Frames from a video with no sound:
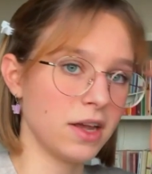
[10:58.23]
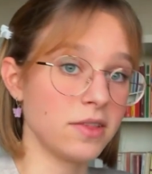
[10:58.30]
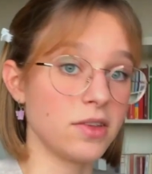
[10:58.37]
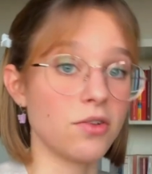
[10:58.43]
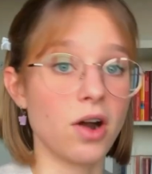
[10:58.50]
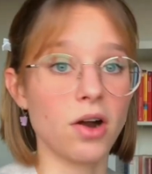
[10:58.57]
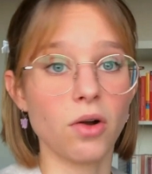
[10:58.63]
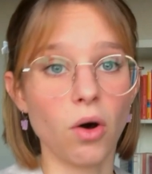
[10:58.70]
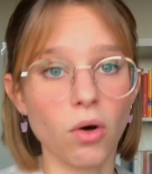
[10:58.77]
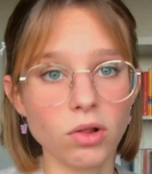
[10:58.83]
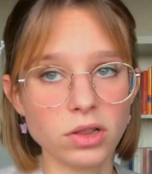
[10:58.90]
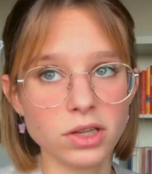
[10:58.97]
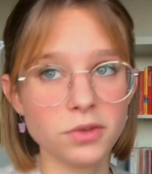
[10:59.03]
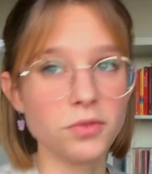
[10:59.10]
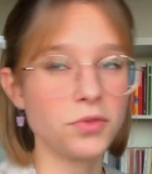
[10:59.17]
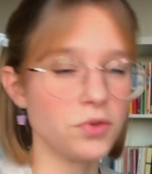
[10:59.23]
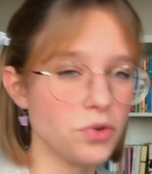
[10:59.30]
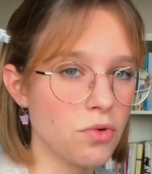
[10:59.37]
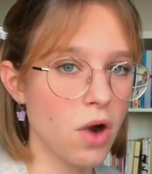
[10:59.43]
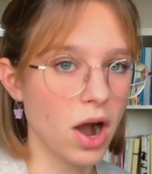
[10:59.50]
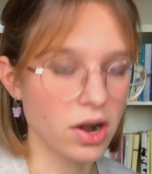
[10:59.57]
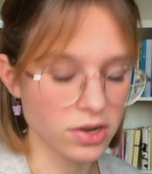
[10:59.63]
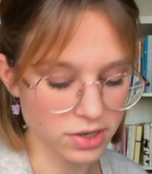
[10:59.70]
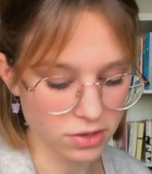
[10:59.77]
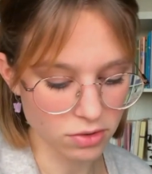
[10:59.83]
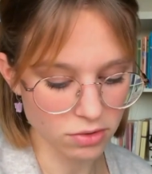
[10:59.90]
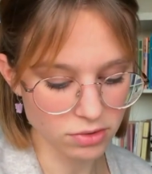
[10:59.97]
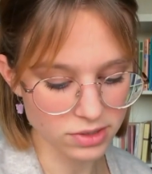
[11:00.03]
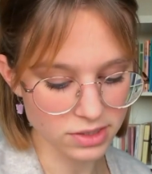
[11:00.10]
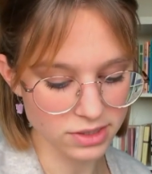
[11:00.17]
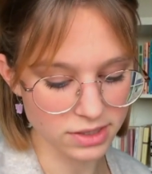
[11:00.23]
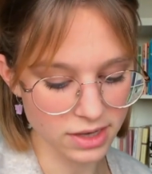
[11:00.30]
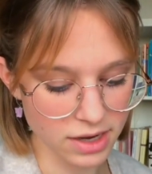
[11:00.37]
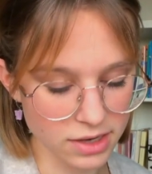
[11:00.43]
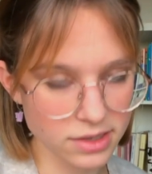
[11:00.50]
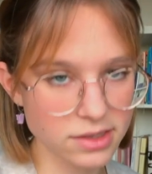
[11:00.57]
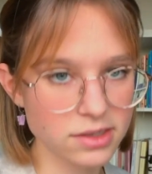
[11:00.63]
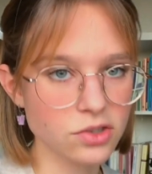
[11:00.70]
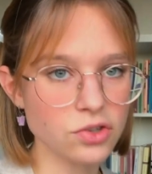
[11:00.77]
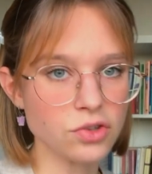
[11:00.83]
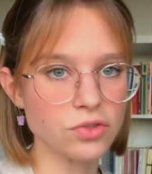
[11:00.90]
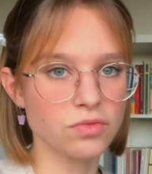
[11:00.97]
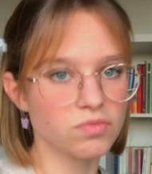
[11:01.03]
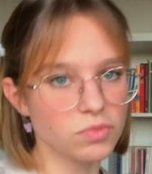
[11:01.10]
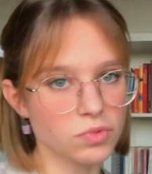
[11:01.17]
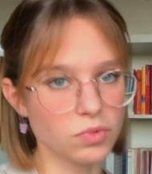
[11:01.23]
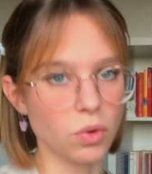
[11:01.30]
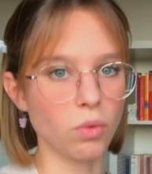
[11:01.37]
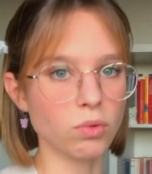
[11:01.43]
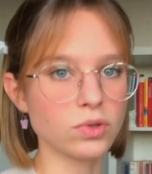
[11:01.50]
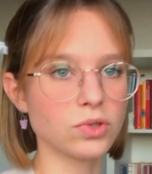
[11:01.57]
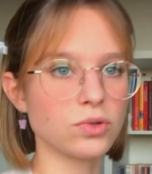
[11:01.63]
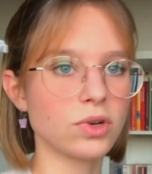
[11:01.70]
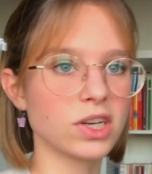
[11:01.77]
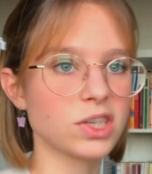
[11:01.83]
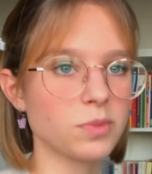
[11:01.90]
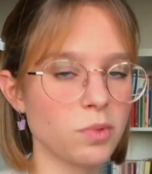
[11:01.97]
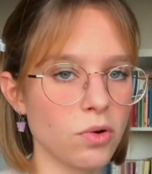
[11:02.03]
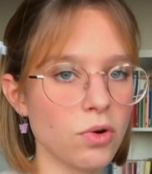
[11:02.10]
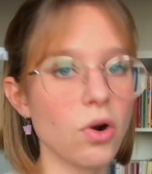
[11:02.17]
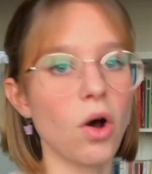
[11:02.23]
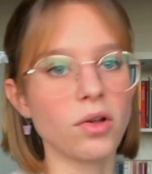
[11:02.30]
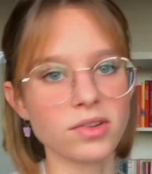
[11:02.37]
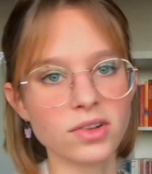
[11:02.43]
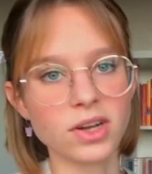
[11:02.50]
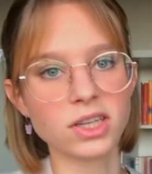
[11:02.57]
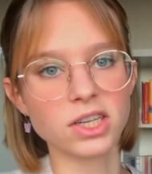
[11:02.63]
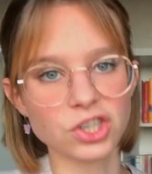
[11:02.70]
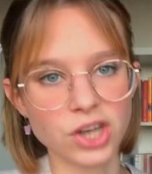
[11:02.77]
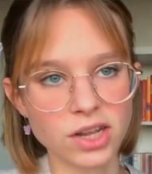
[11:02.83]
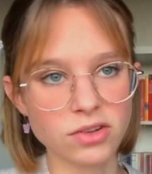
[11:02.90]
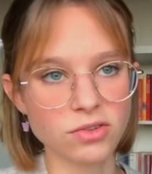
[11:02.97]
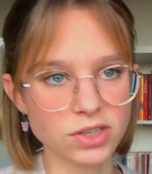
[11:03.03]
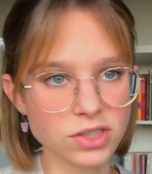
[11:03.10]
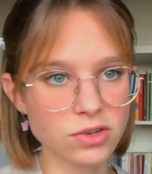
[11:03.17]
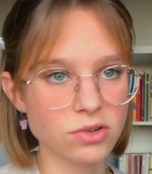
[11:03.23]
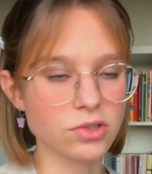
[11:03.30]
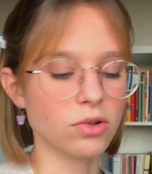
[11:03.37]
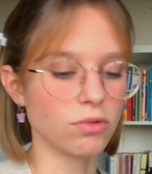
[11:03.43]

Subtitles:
There are only few articles that also explore, other than the gender discourse,